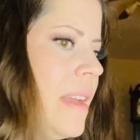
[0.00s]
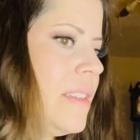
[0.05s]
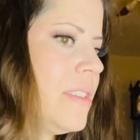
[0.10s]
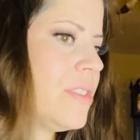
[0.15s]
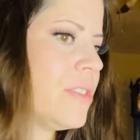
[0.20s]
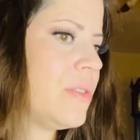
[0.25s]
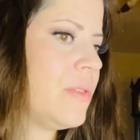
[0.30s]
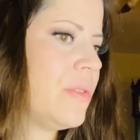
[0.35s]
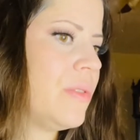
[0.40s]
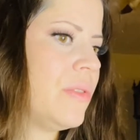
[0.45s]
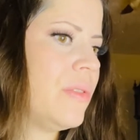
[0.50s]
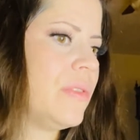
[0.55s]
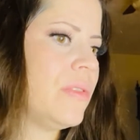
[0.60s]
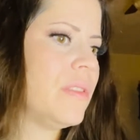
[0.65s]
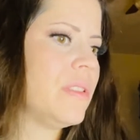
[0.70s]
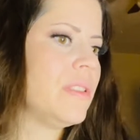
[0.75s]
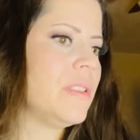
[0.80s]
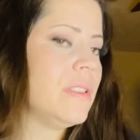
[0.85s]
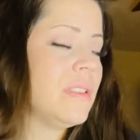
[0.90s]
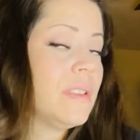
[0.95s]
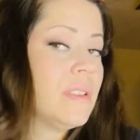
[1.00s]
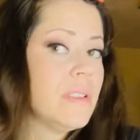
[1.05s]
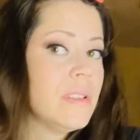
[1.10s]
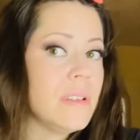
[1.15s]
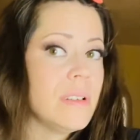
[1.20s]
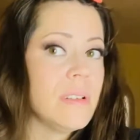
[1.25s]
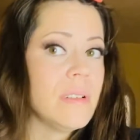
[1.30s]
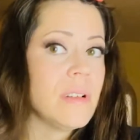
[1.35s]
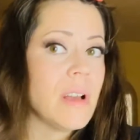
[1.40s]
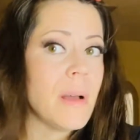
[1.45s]
school
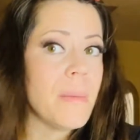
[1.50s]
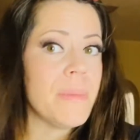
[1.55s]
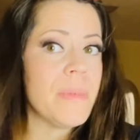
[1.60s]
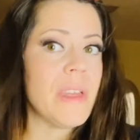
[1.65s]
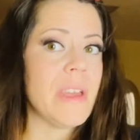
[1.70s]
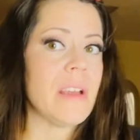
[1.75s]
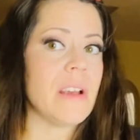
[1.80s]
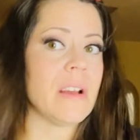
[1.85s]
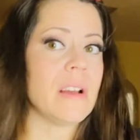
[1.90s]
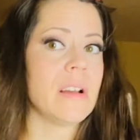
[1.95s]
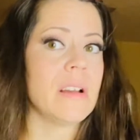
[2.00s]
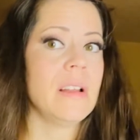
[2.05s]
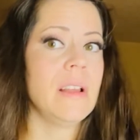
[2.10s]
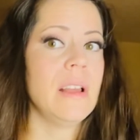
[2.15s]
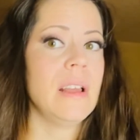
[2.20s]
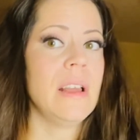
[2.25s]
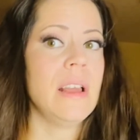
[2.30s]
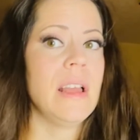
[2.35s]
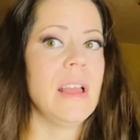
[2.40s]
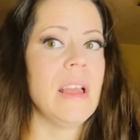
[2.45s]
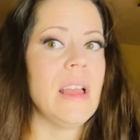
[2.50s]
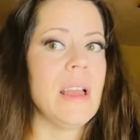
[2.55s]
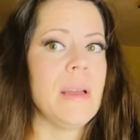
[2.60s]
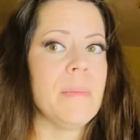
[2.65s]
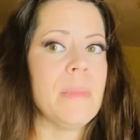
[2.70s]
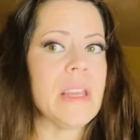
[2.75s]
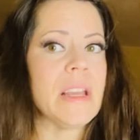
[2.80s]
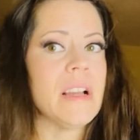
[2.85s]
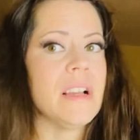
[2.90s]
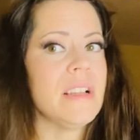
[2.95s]
up there. And
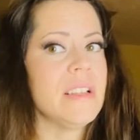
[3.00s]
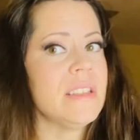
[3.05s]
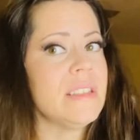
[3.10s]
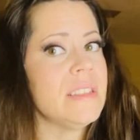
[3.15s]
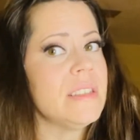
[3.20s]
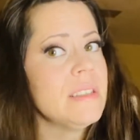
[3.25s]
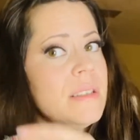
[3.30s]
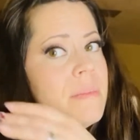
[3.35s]
because